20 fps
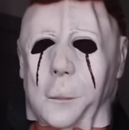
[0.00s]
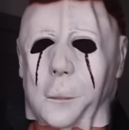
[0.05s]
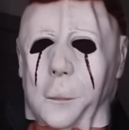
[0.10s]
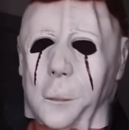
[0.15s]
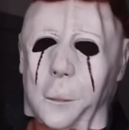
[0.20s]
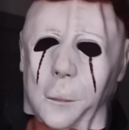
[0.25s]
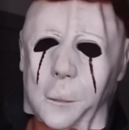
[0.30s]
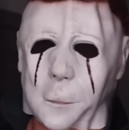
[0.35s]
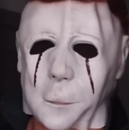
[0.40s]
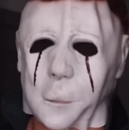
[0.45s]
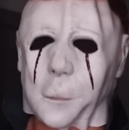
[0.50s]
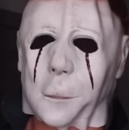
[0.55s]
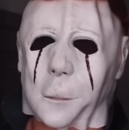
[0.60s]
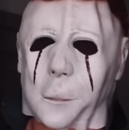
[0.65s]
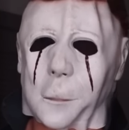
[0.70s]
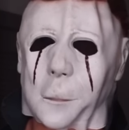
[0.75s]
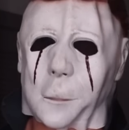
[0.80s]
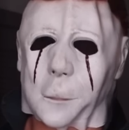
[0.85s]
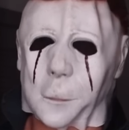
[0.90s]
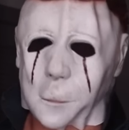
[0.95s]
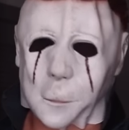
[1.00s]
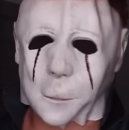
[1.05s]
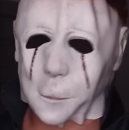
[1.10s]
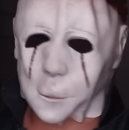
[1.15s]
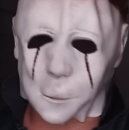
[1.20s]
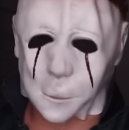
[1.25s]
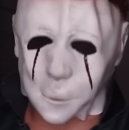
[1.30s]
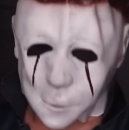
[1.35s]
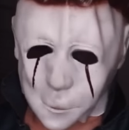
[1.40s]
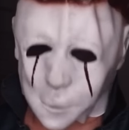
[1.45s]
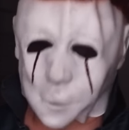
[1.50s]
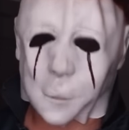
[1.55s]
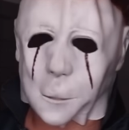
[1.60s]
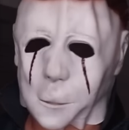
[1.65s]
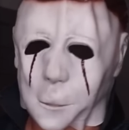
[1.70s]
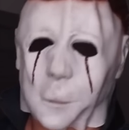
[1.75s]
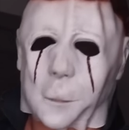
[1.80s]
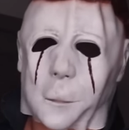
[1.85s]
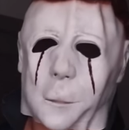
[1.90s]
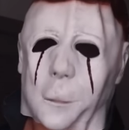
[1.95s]
dude, I don't know what's going
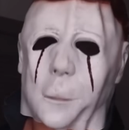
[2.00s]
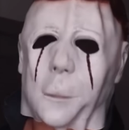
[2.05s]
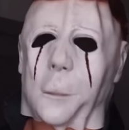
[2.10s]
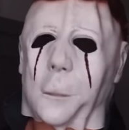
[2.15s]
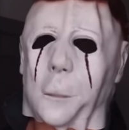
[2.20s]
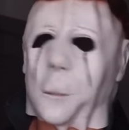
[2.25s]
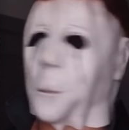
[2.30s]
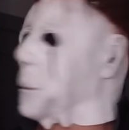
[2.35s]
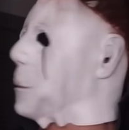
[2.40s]
on with you right now,